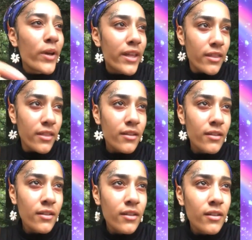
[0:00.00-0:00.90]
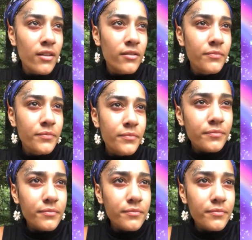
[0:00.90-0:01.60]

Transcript: that what you're saying is a